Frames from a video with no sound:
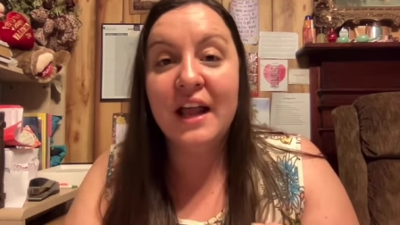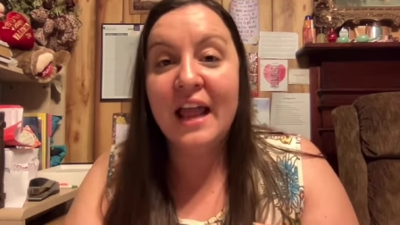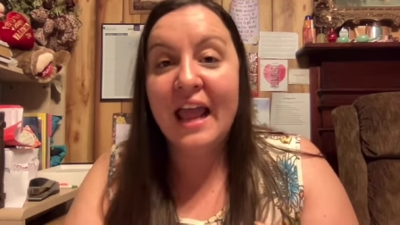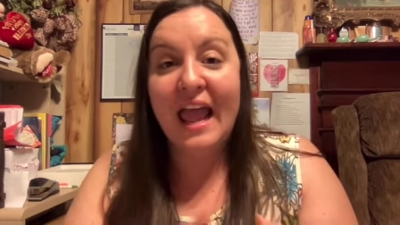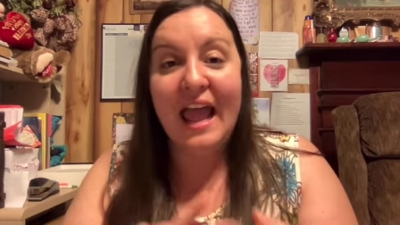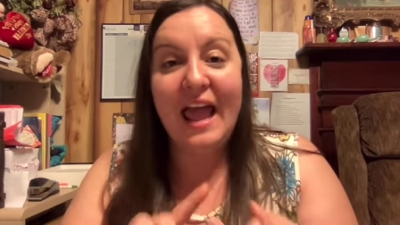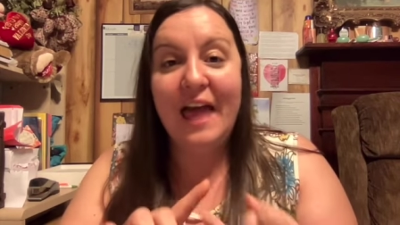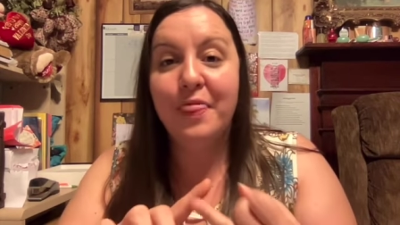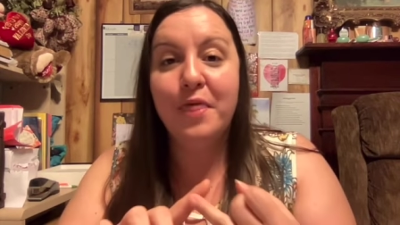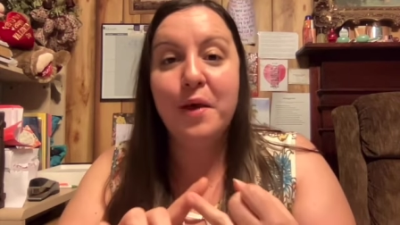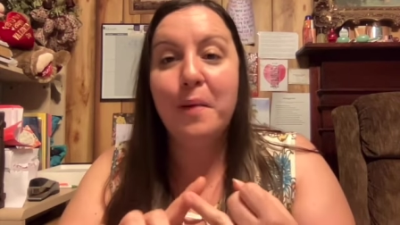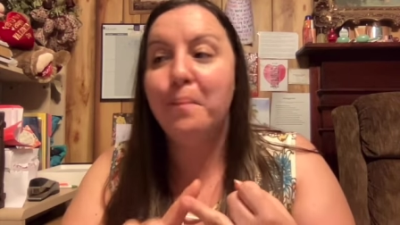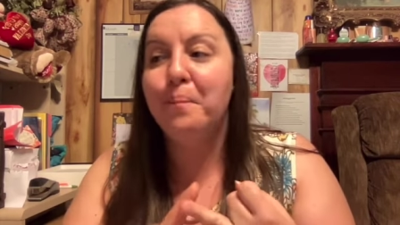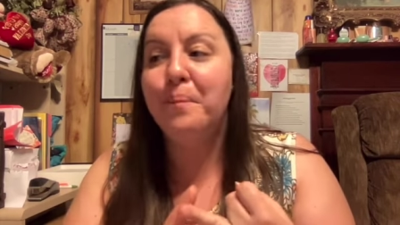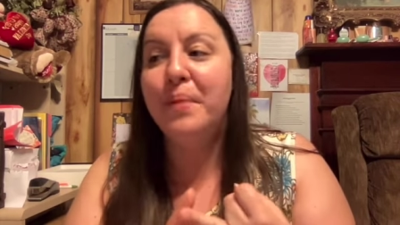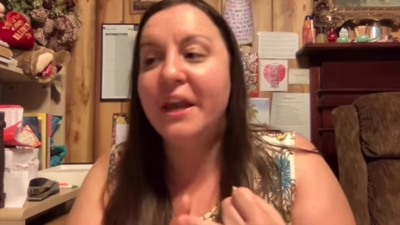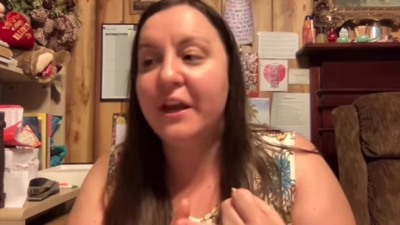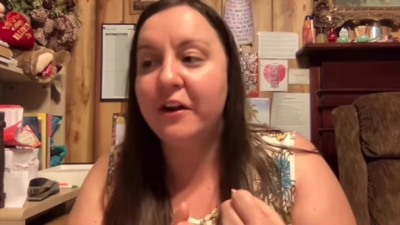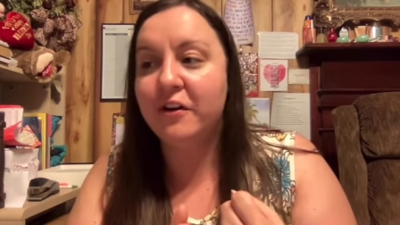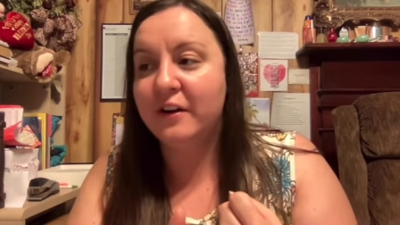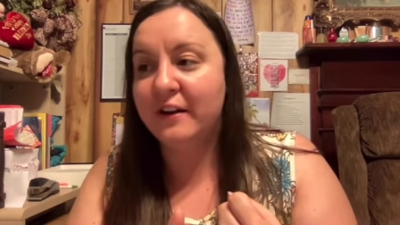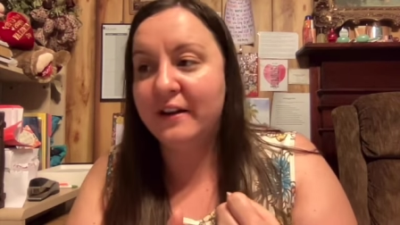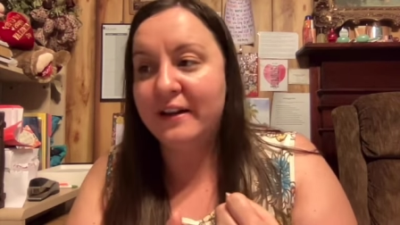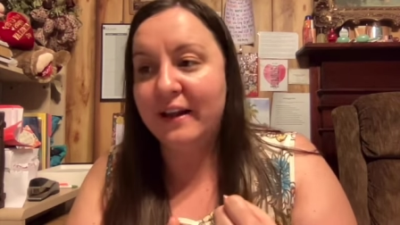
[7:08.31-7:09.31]
and the
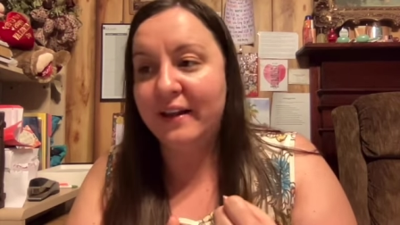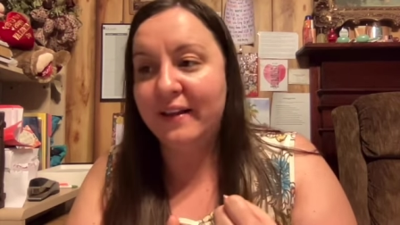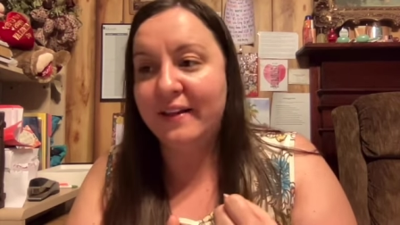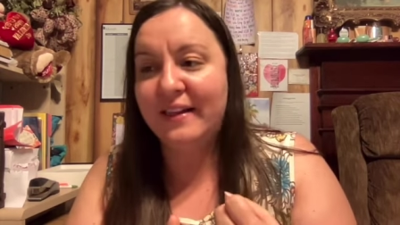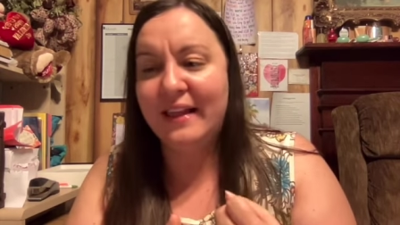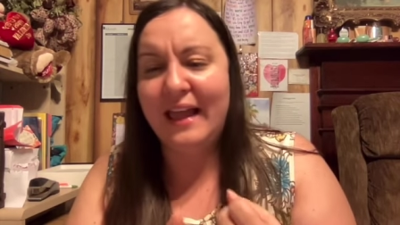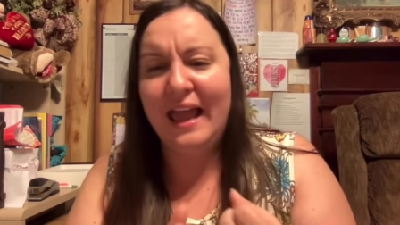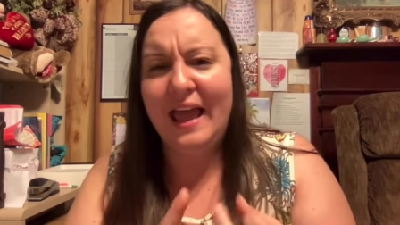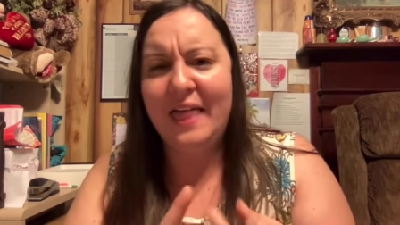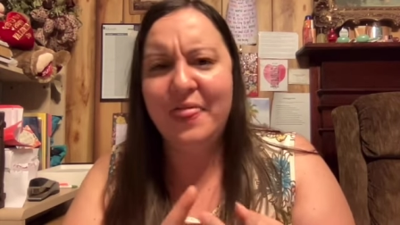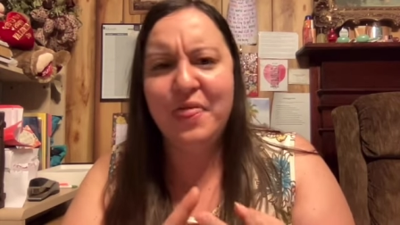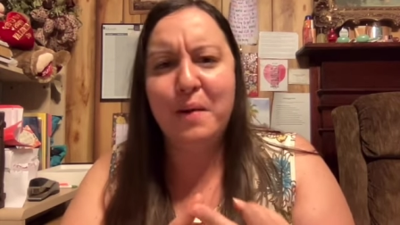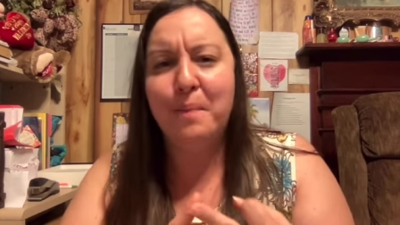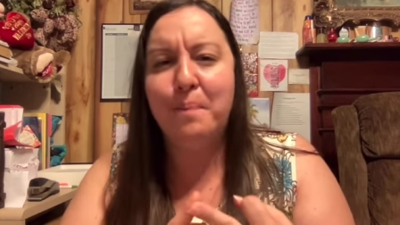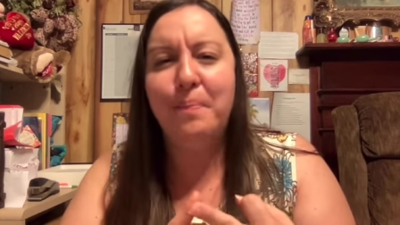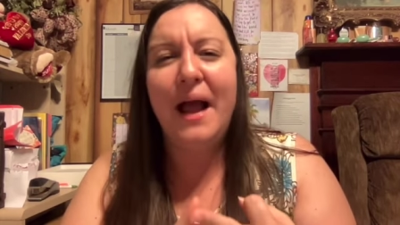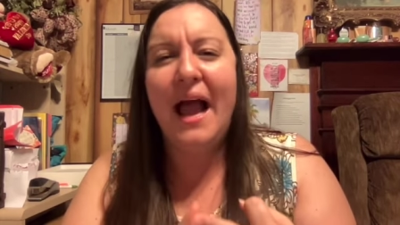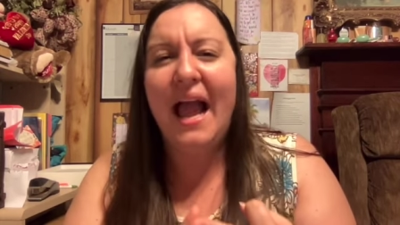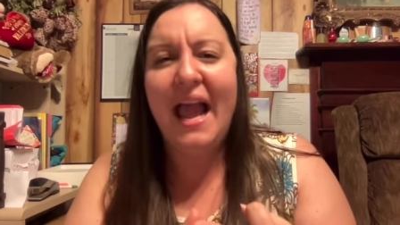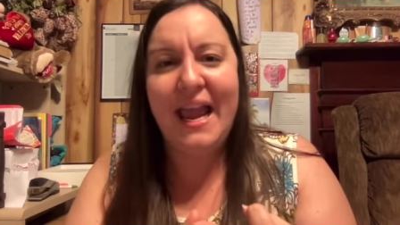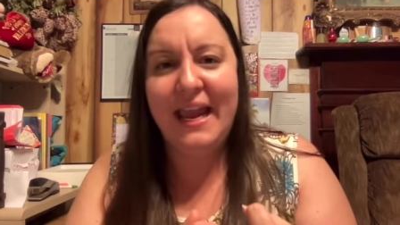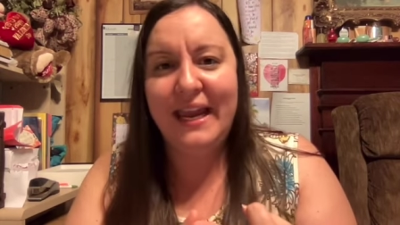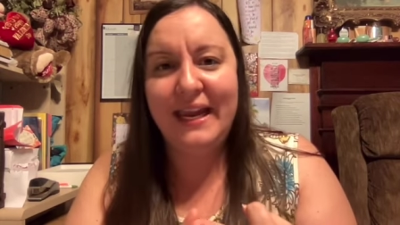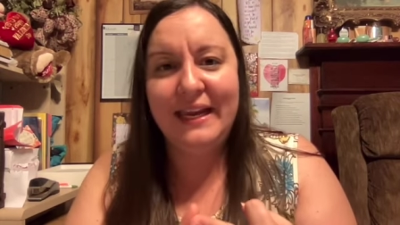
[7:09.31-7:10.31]
bitterness and the
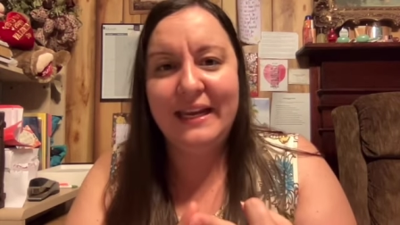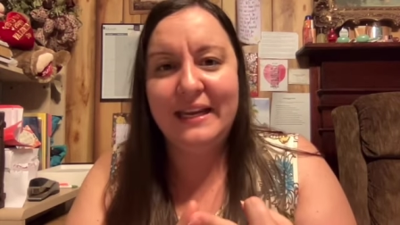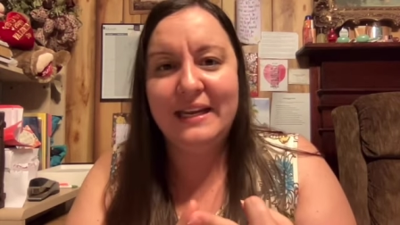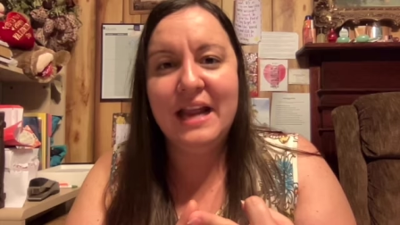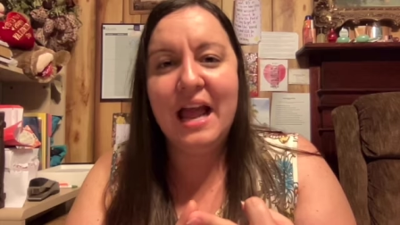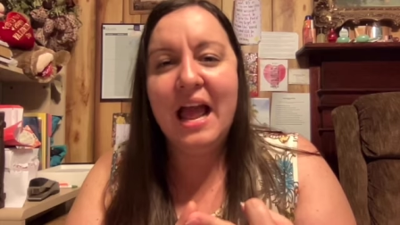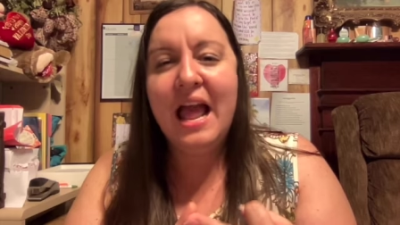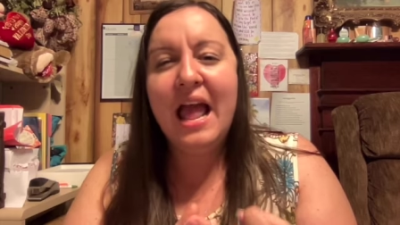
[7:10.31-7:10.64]
pain